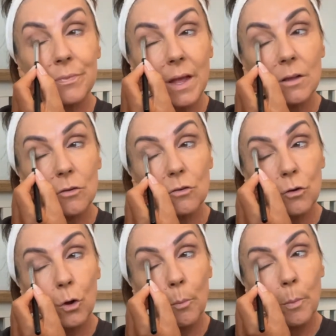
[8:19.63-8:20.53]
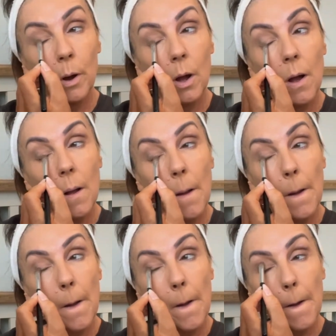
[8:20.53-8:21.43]
Oh, shut
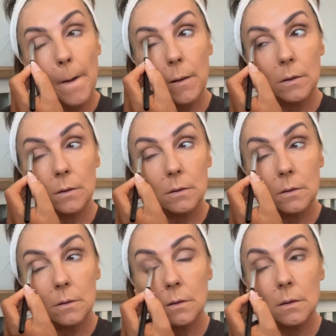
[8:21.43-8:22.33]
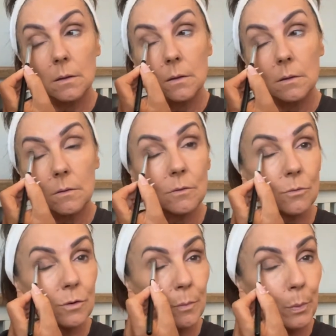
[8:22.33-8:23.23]
up.
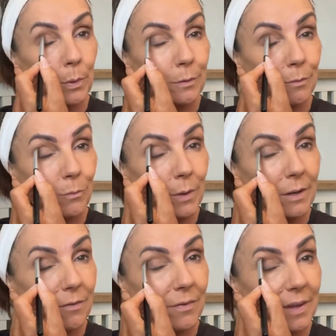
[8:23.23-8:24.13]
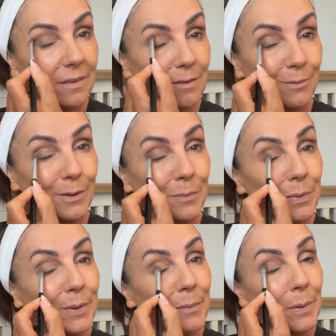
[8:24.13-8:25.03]
Don't you pull some weird faces when you're
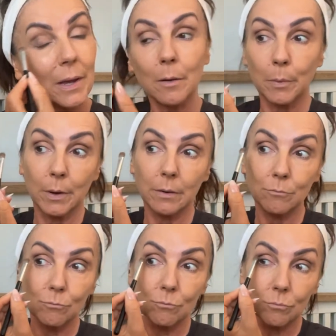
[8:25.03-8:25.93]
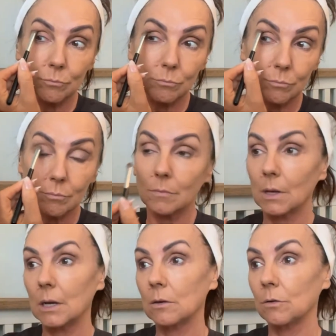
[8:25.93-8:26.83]
putting your makeup on?
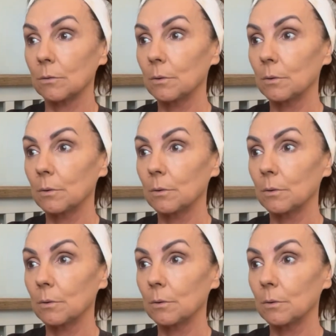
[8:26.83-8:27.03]
I do.